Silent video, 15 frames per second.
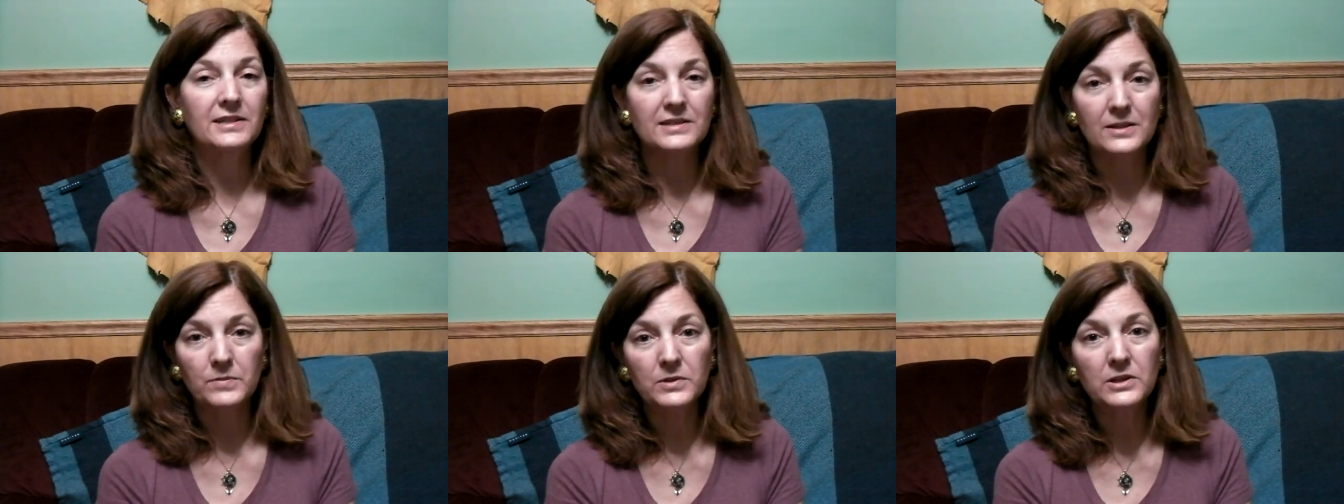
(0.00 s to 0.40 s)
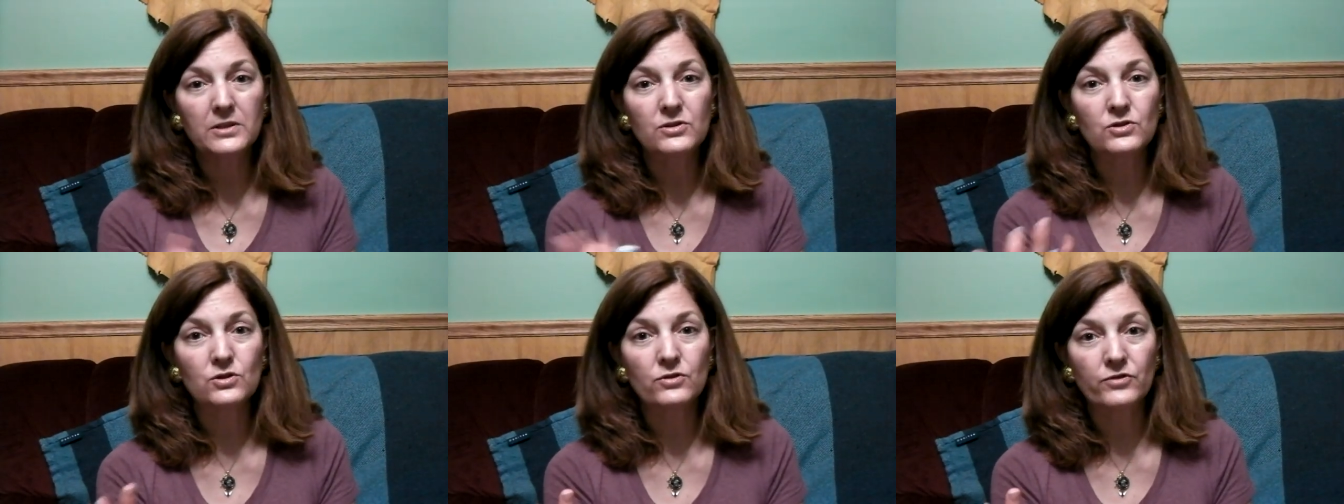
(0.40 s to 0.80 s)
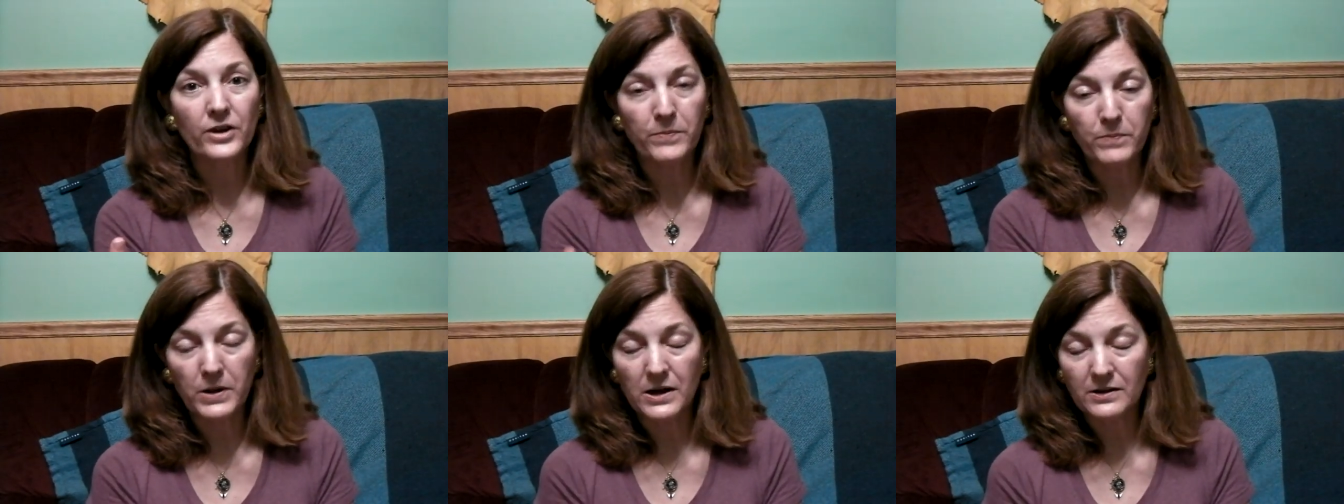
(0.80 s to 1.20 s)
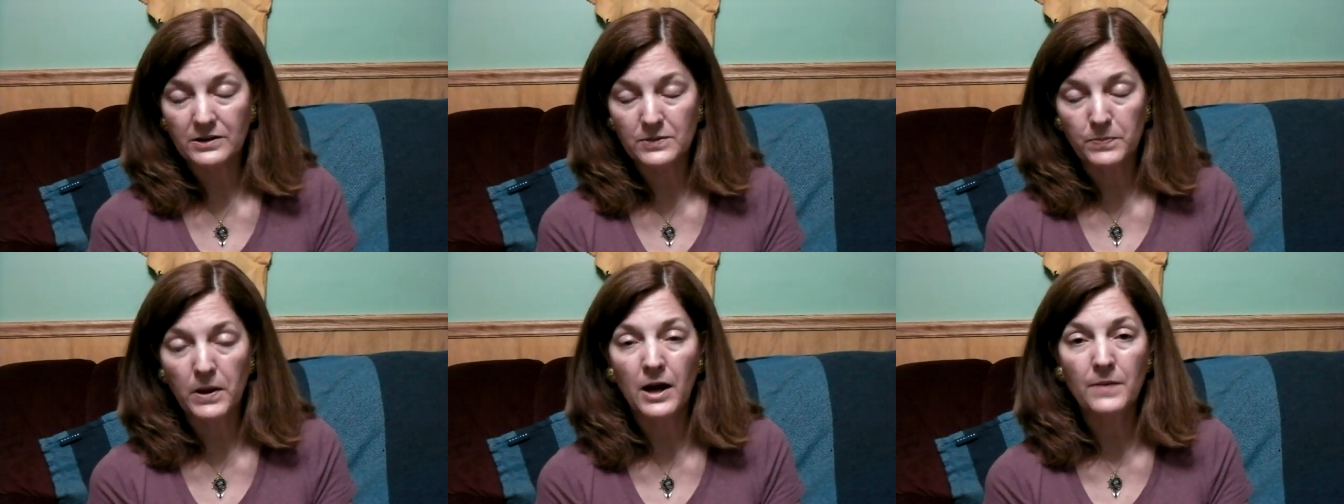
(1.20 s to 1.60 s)
and some little survey
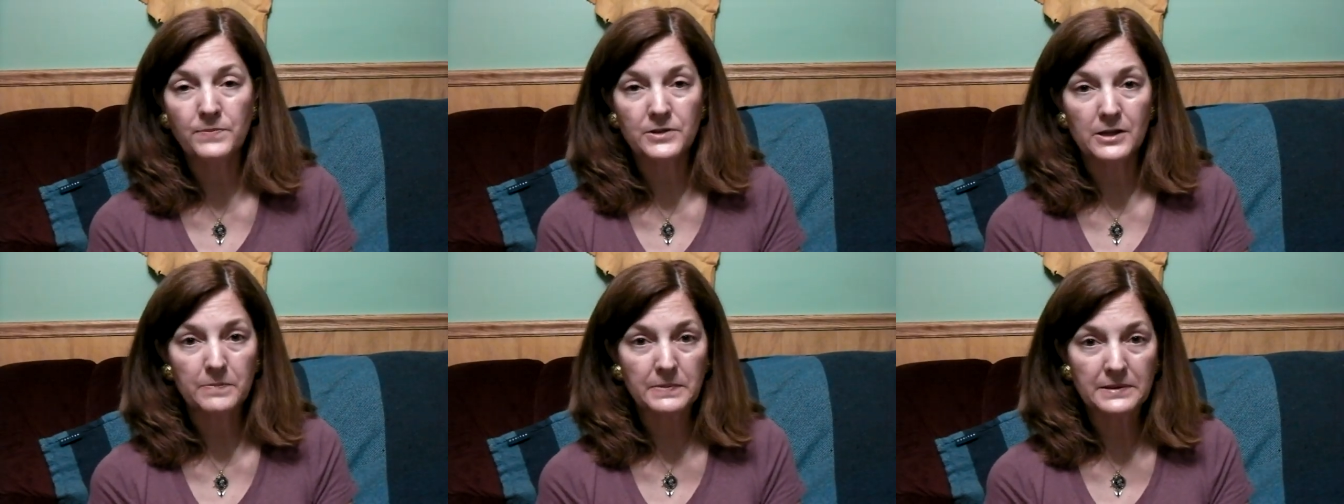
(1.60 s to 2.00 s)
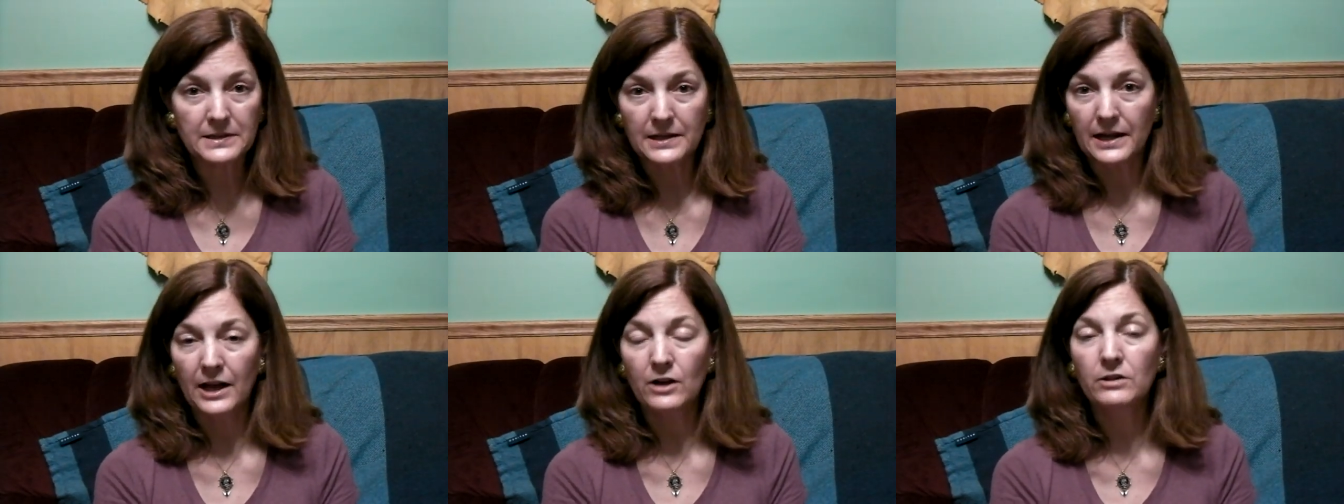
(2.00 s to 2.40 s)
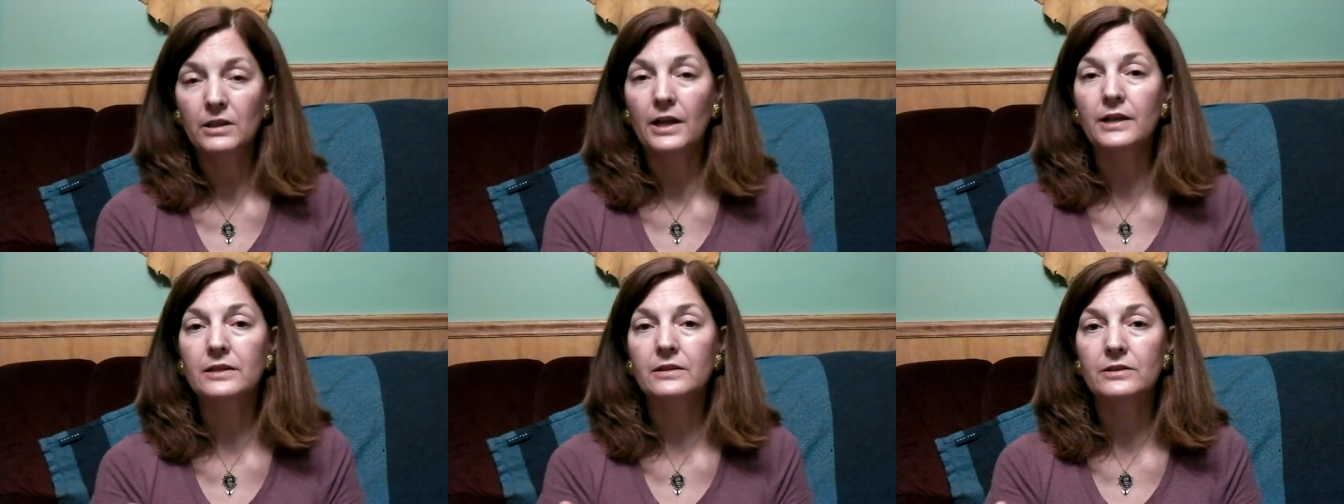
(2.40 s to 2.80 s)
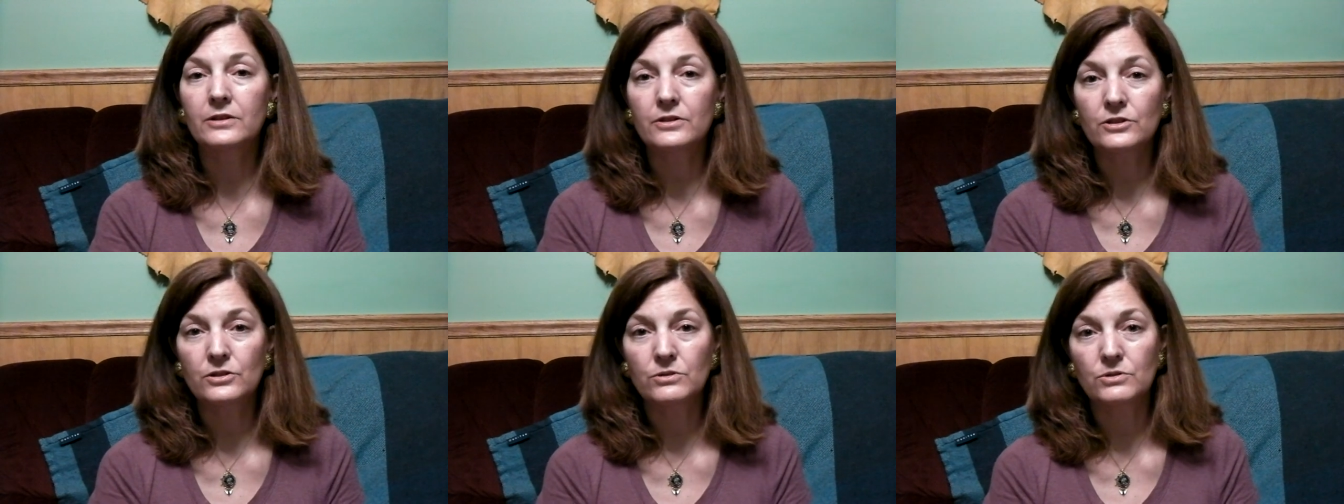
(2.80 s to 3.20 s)
box popped up and said, how
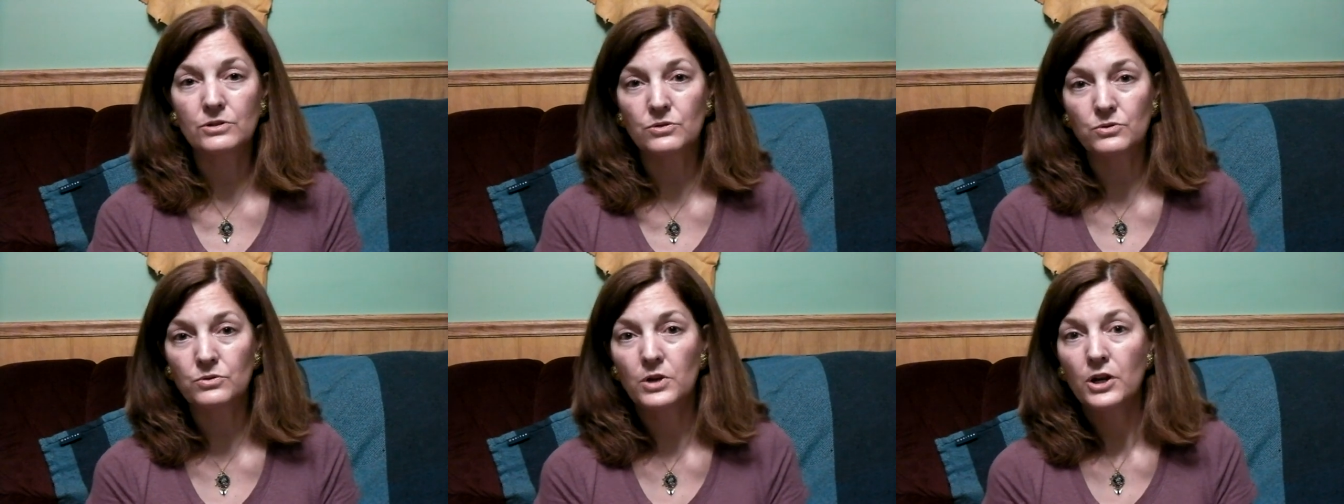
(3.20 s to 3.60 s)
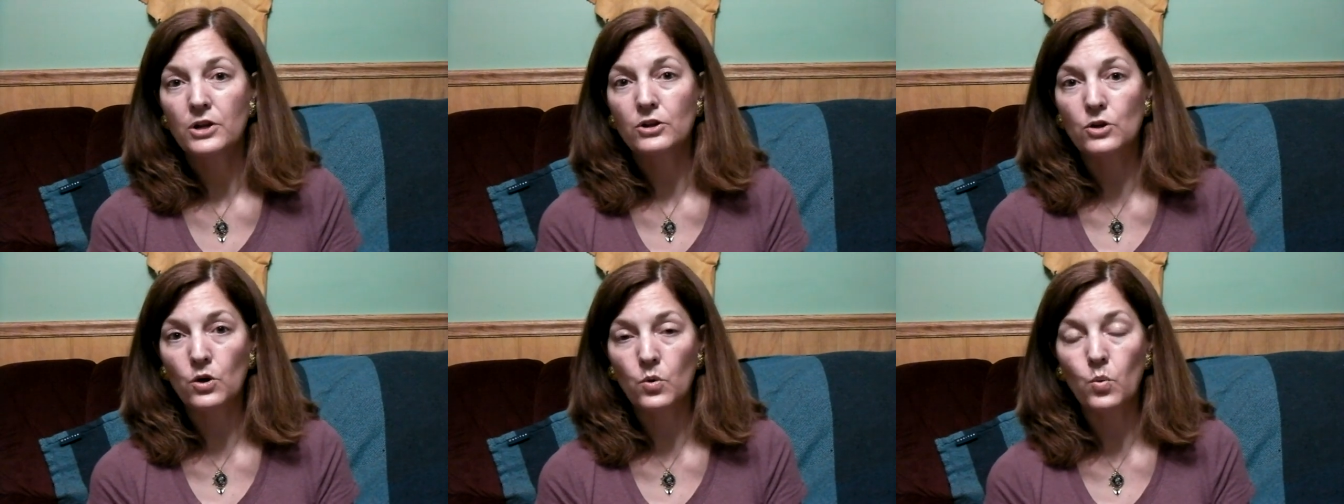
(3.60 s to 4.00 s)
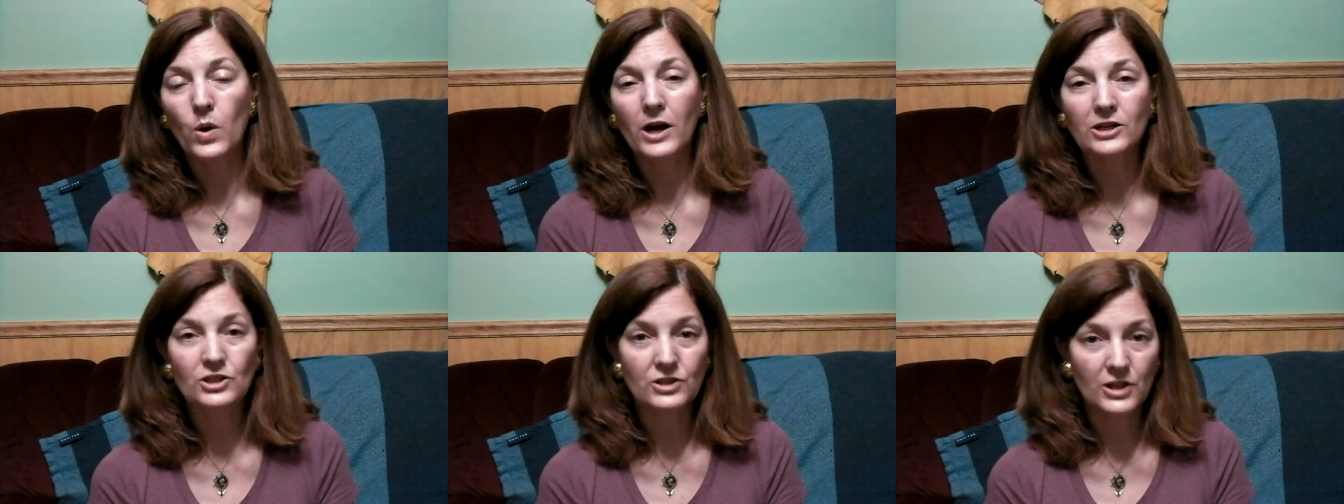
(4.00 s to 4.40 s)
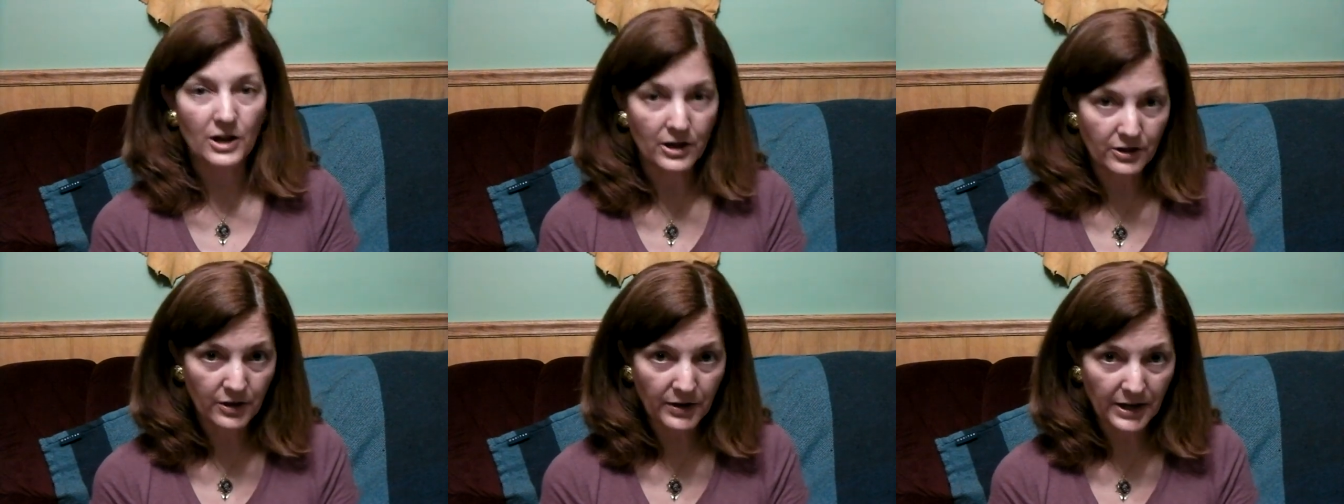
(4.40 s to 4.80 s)
likely are you to go watch the
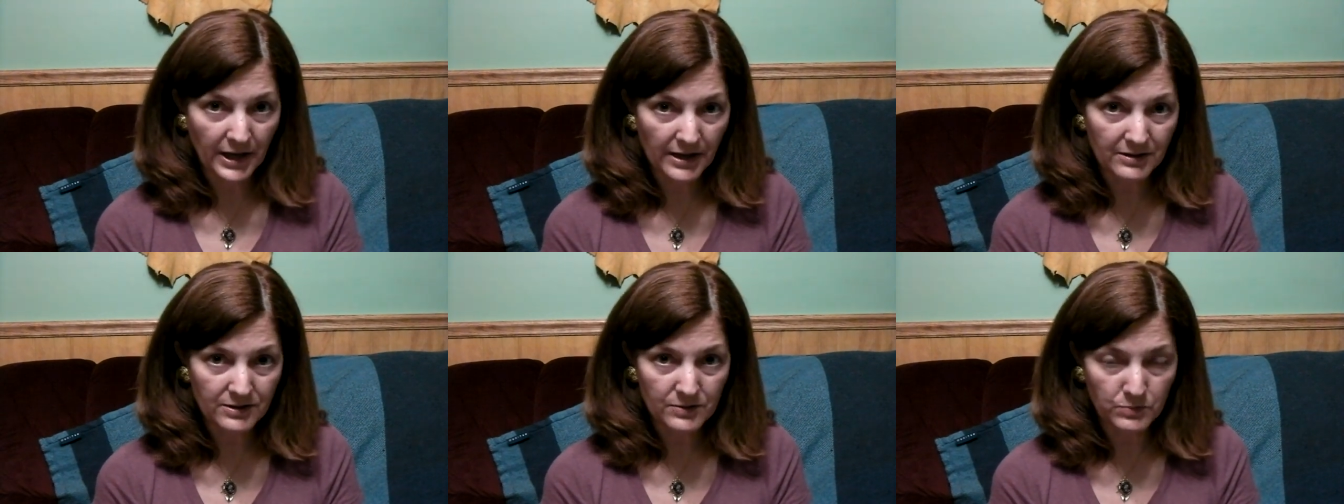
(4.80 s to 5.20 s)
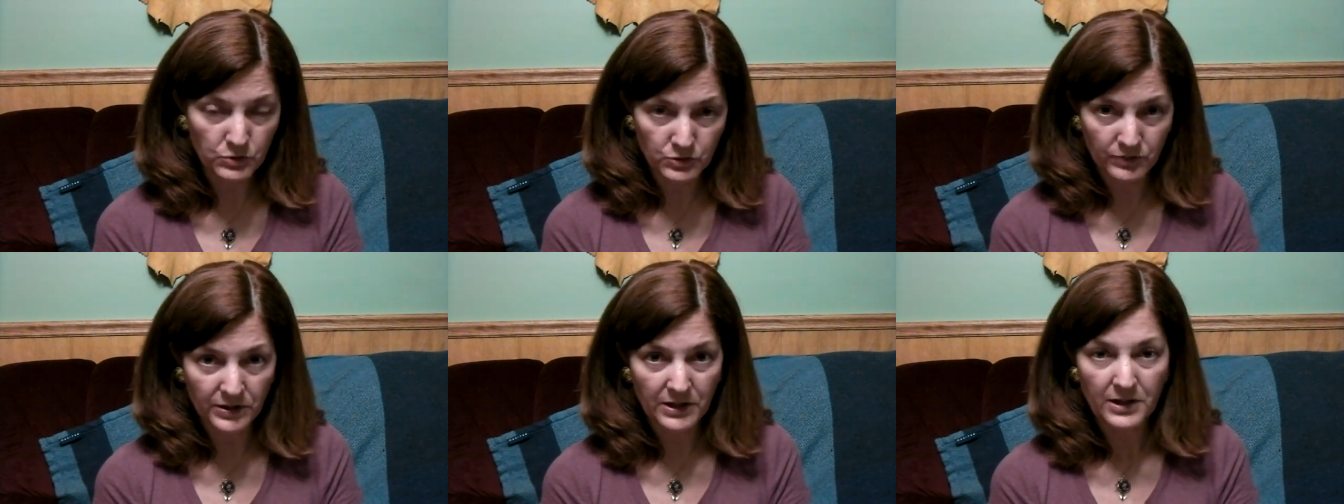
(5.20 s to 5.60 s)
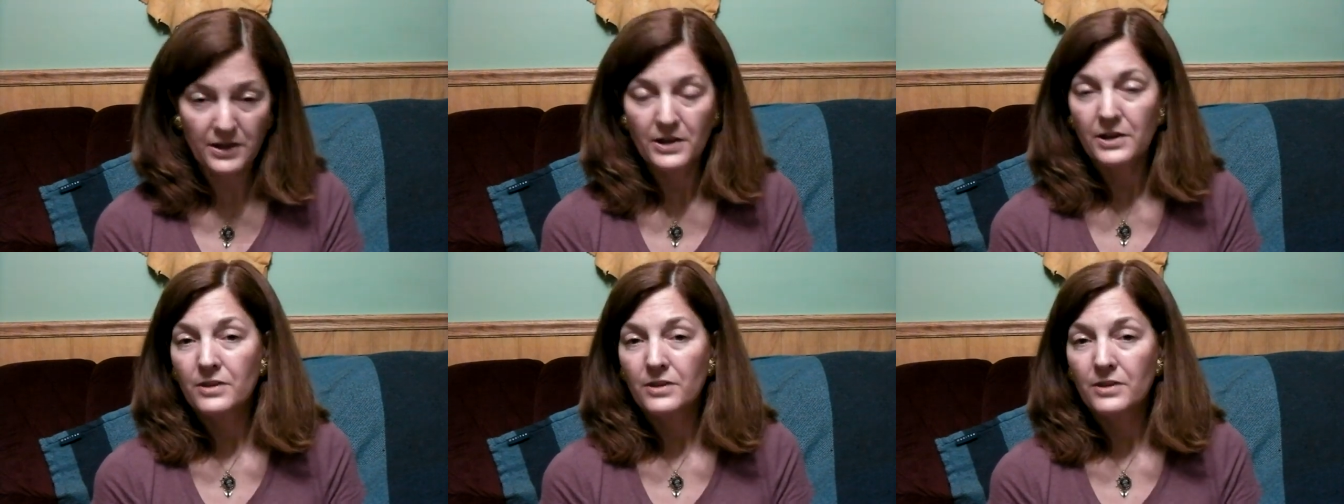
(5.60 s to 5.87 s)
Hunger Games movie?